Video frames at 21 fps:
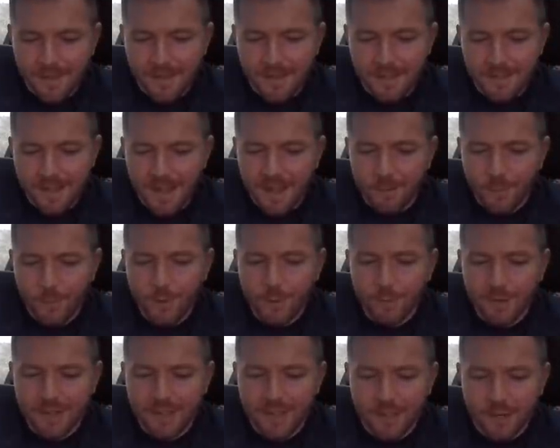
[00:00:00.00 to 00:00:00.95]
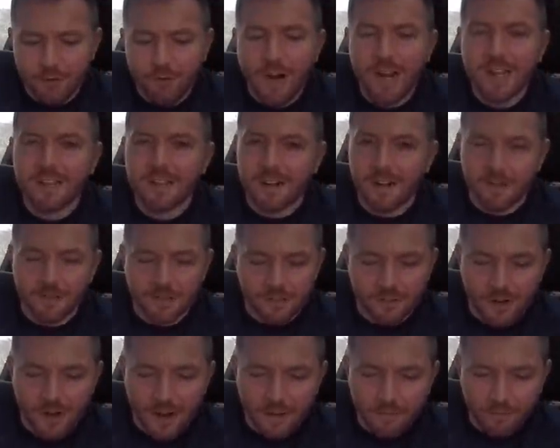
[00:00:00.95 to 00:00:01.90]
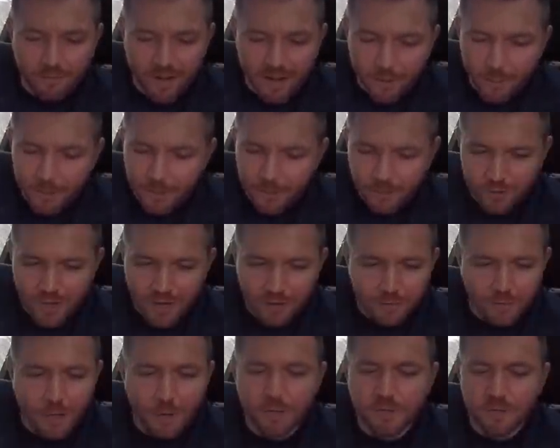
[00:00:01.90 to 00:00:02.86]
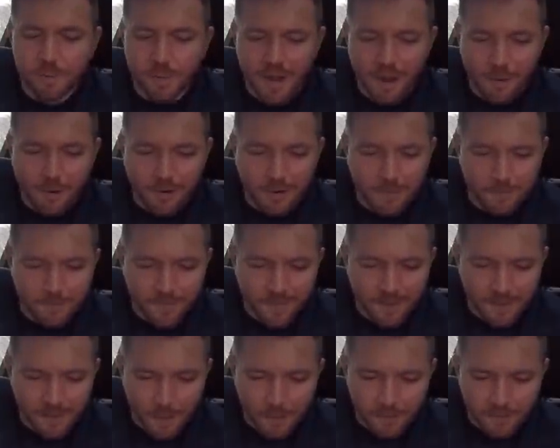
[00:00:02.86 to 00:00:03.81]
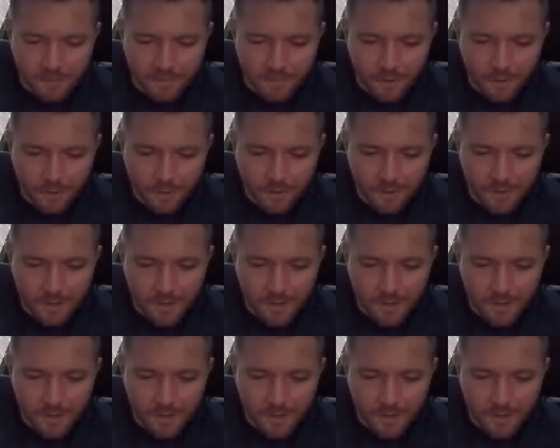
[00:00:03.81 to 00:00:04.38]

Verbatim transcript: That will be a great car to drive. Rear-wheel drive, loads of power, loads of fun.